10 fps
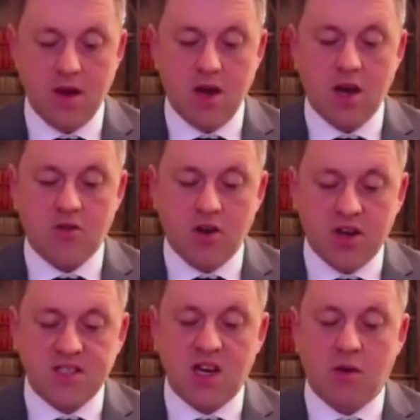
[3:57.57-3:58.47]

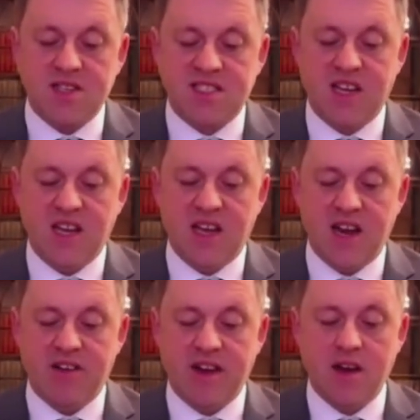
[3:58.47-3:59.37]
Across the OSCE
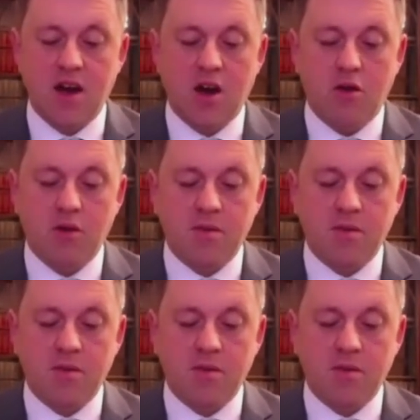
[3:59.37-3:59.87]
area, we must